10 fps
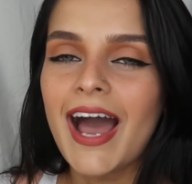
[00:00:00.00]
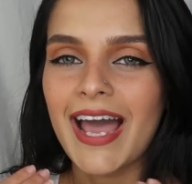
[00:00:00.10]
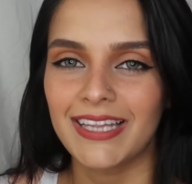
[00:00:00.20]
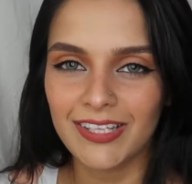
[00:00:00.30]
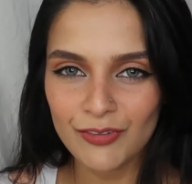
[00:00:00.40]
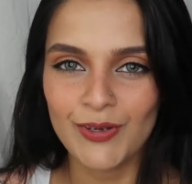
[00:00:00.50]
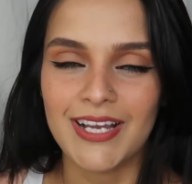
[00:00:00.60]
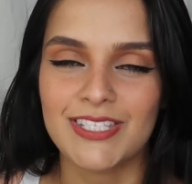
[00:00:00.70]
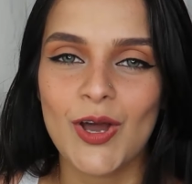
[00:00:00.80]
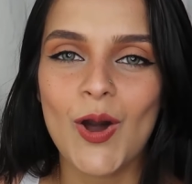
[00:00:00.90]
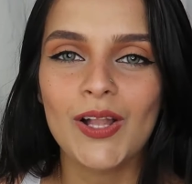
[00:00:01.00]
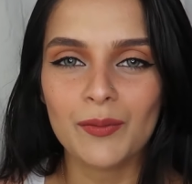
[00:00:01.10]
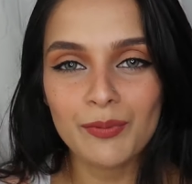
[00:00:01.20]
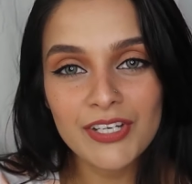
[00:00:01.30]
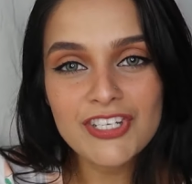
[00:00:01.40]
I love you guys all. I
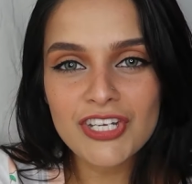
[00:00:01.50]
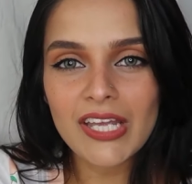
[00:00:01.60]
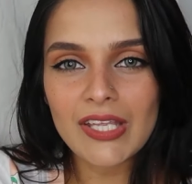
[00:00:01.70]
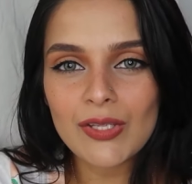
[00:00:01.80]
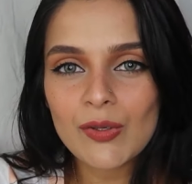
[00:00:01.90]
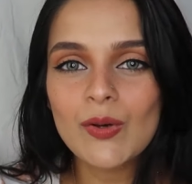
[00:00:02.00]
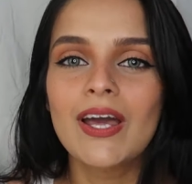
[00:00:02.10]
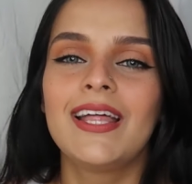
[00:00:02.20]
appreciate you.